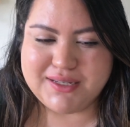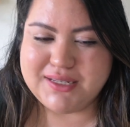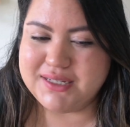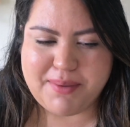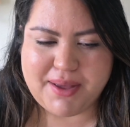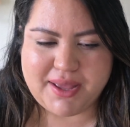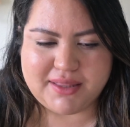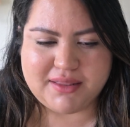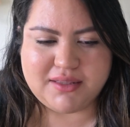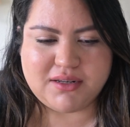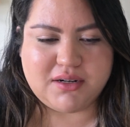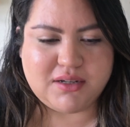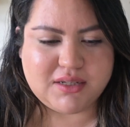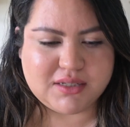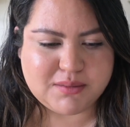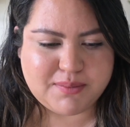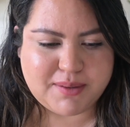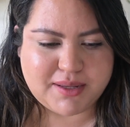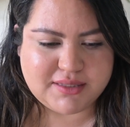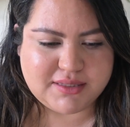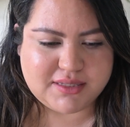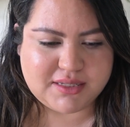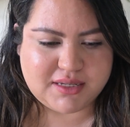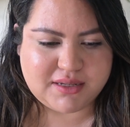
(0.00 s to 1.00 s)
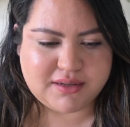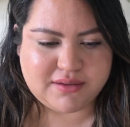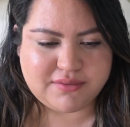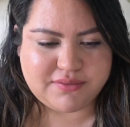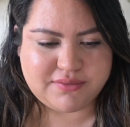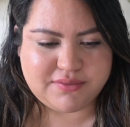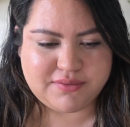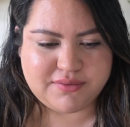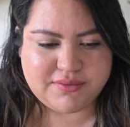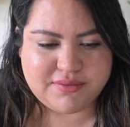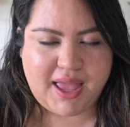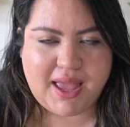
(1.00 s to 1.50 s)
By a little
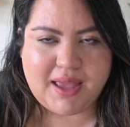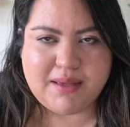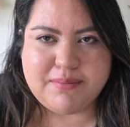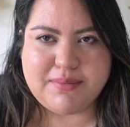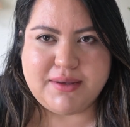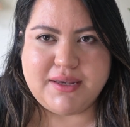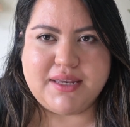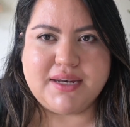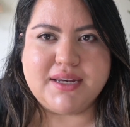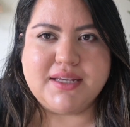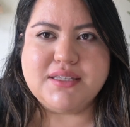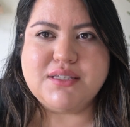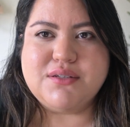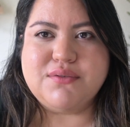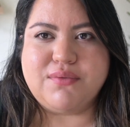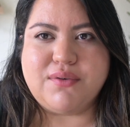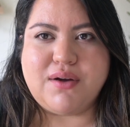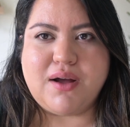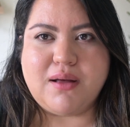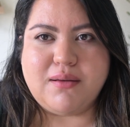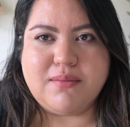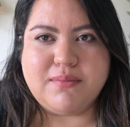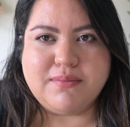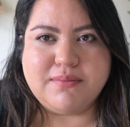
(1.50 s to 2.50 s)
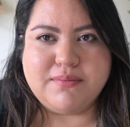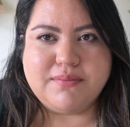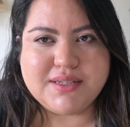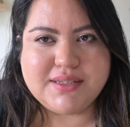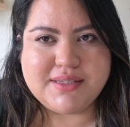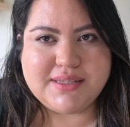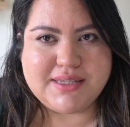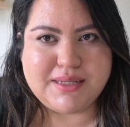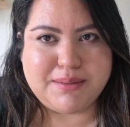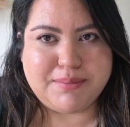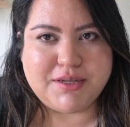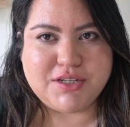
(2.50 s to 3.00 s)
expensive, I mean it's from
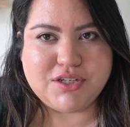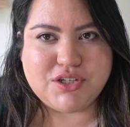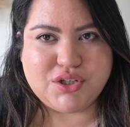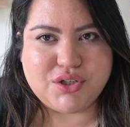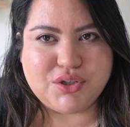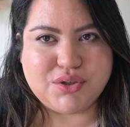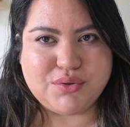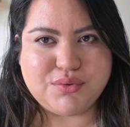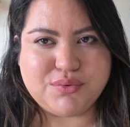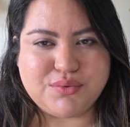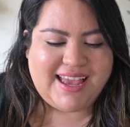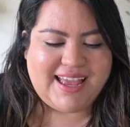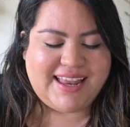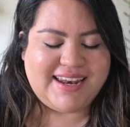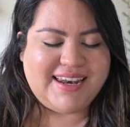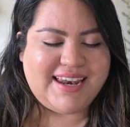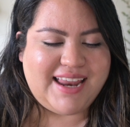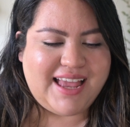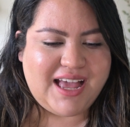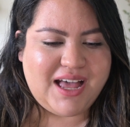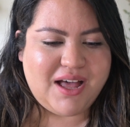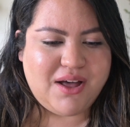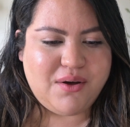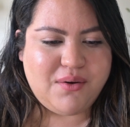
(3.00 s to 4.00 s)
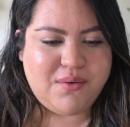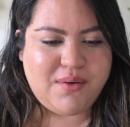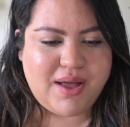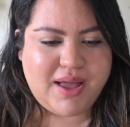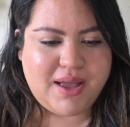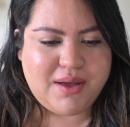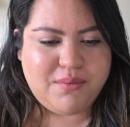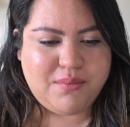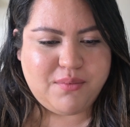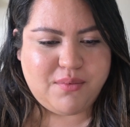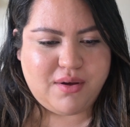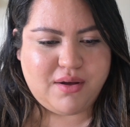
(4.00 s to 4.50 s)
CB2. And now
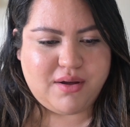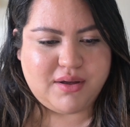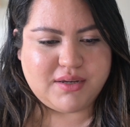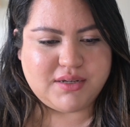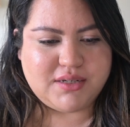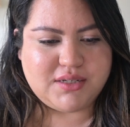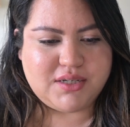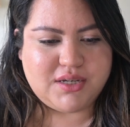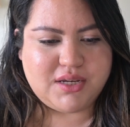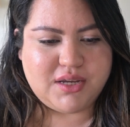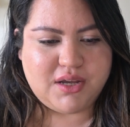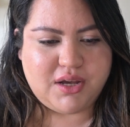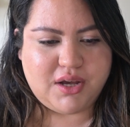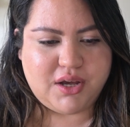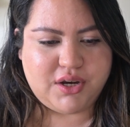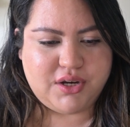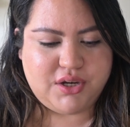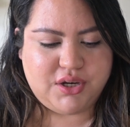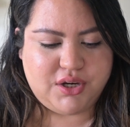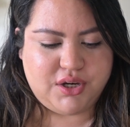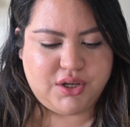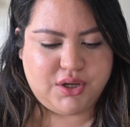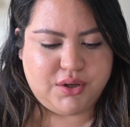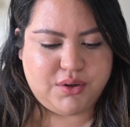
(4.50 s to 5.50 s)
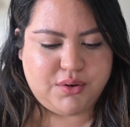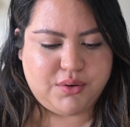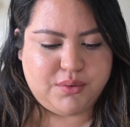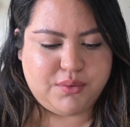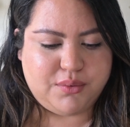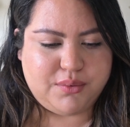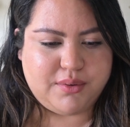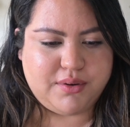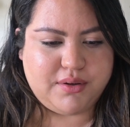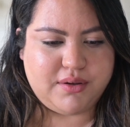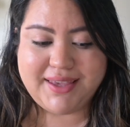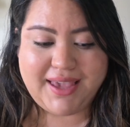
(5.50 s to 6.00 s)
I want a
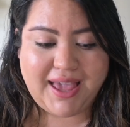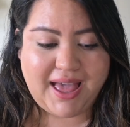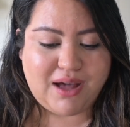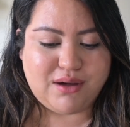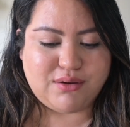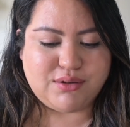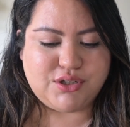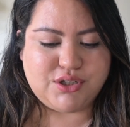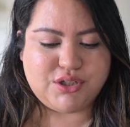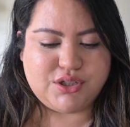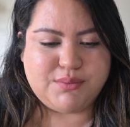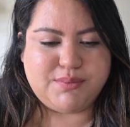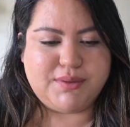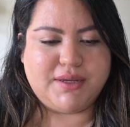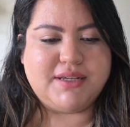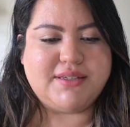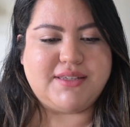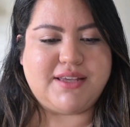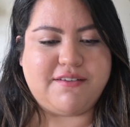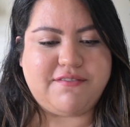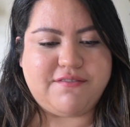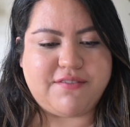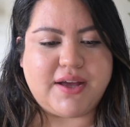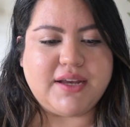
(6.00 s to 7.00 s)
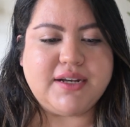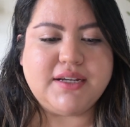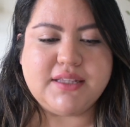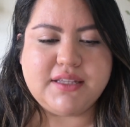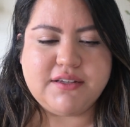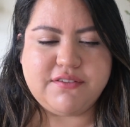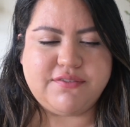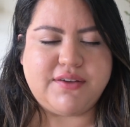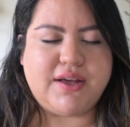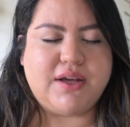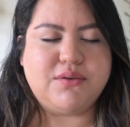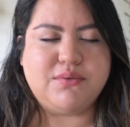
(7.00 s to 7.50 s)
new couch because I finally
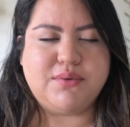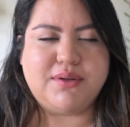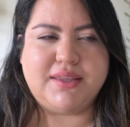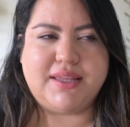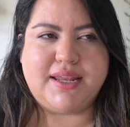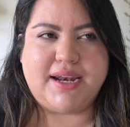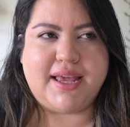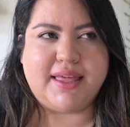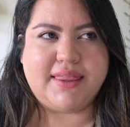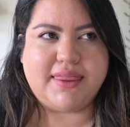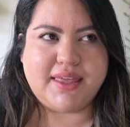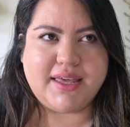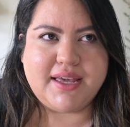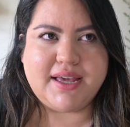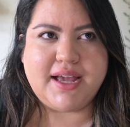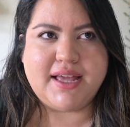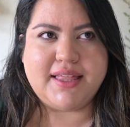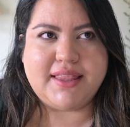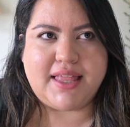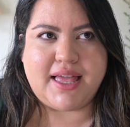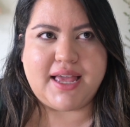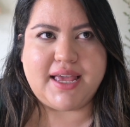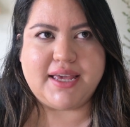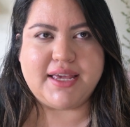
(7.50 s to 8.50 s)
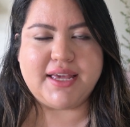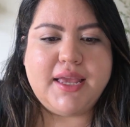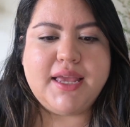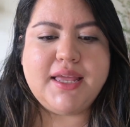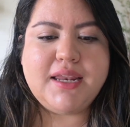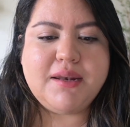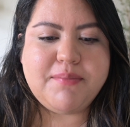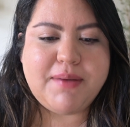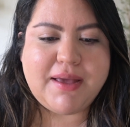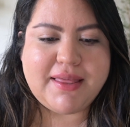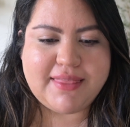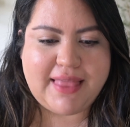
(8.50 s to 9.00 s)
found one that I think I like.
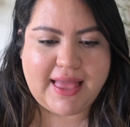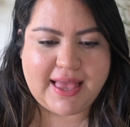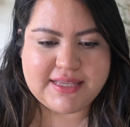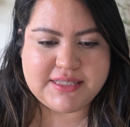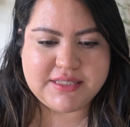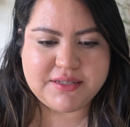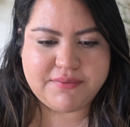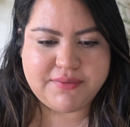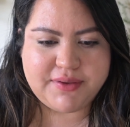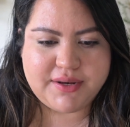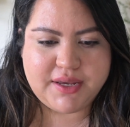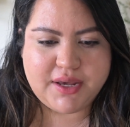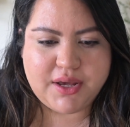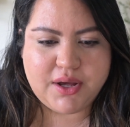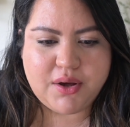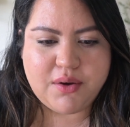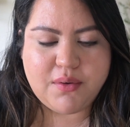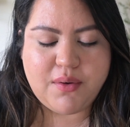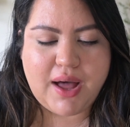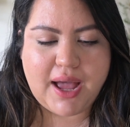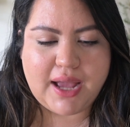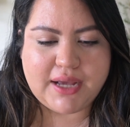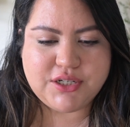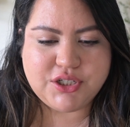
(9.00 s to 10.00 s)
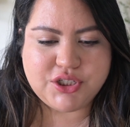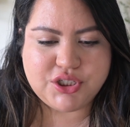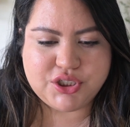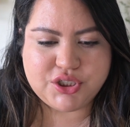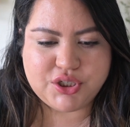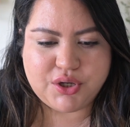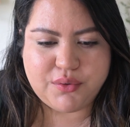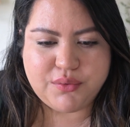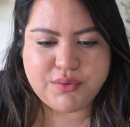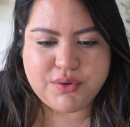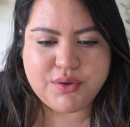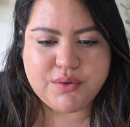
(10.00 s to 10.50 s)
In my last video, I
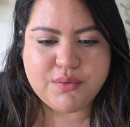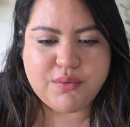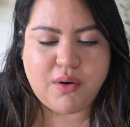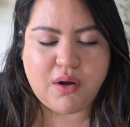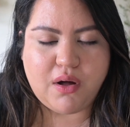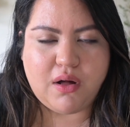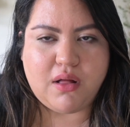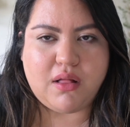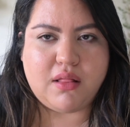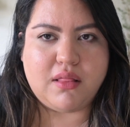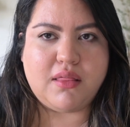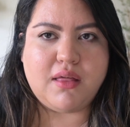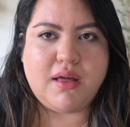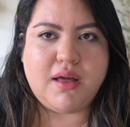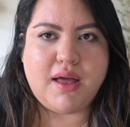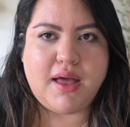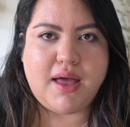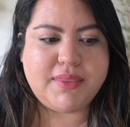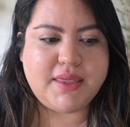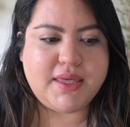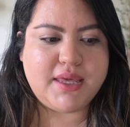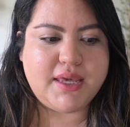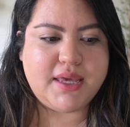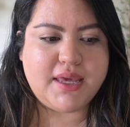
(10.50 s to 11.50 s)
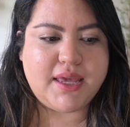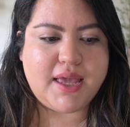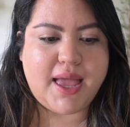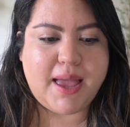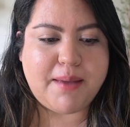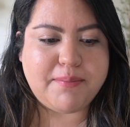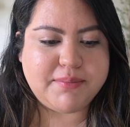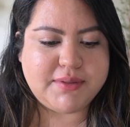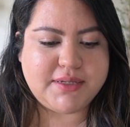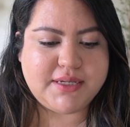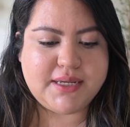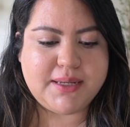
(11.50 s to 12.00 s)
showed you all the
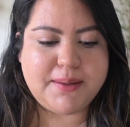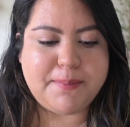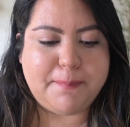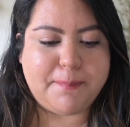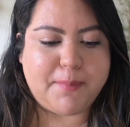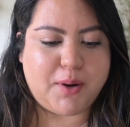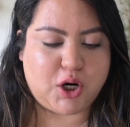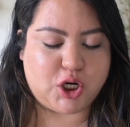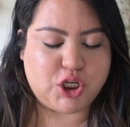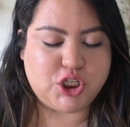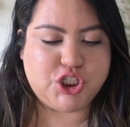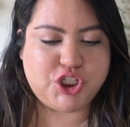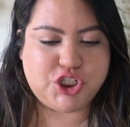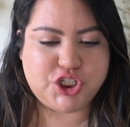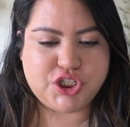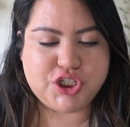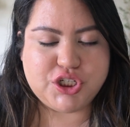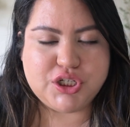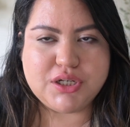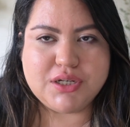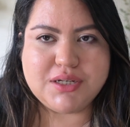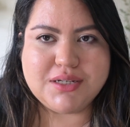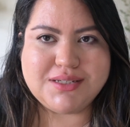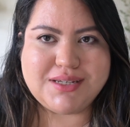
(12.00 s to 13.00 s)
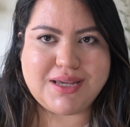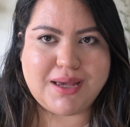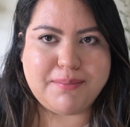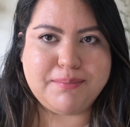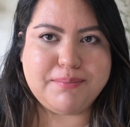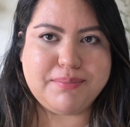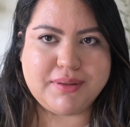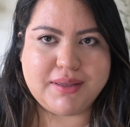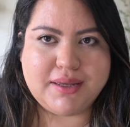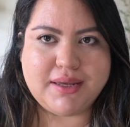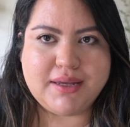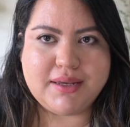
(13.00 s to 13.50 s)
empty March
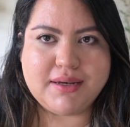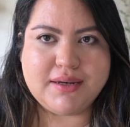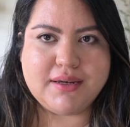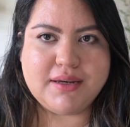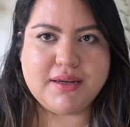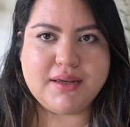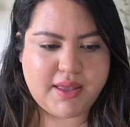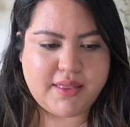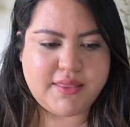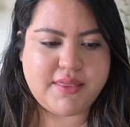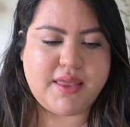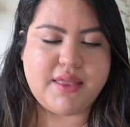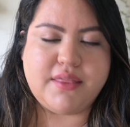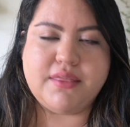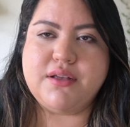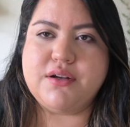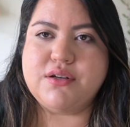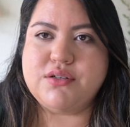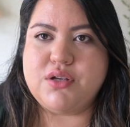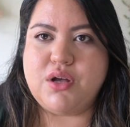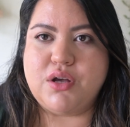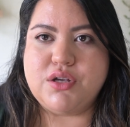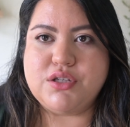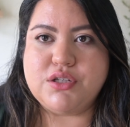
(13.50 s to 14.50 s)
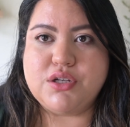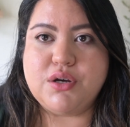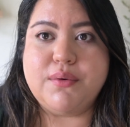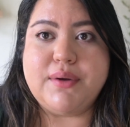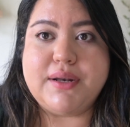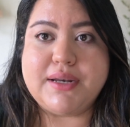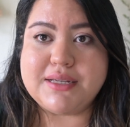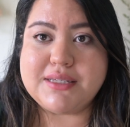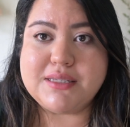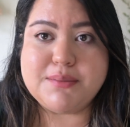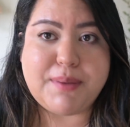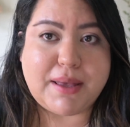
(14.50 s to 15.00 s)
template, and then there's also
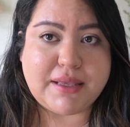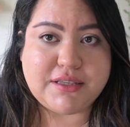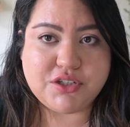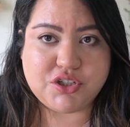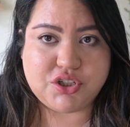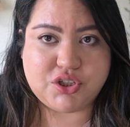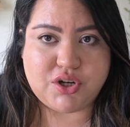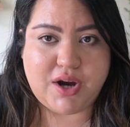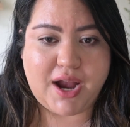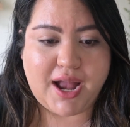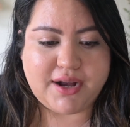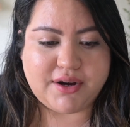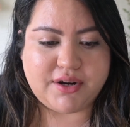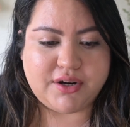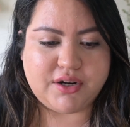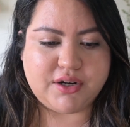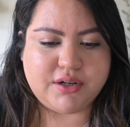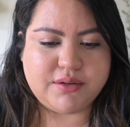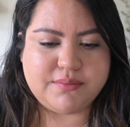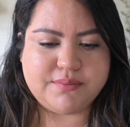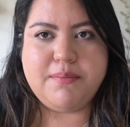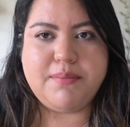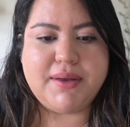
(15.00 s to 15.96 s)
an expense tracker.